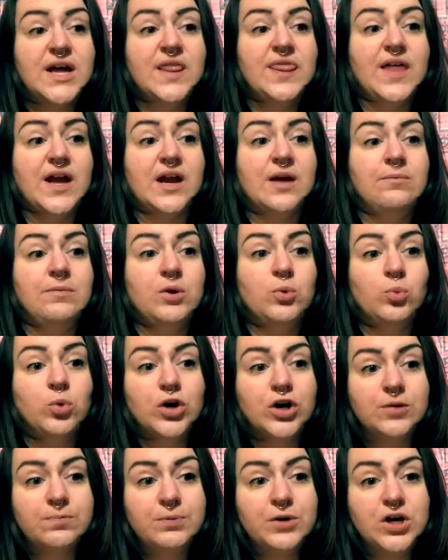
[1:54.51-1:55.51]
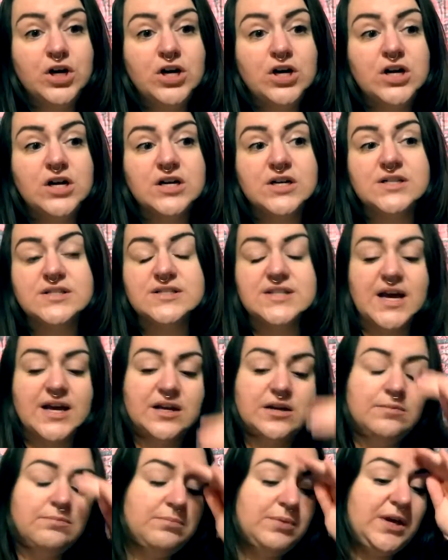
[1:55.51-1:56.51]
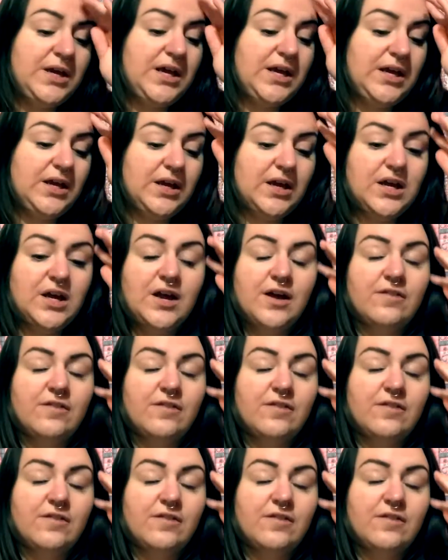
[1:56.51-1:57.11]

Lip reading: that can be workbooks, that can be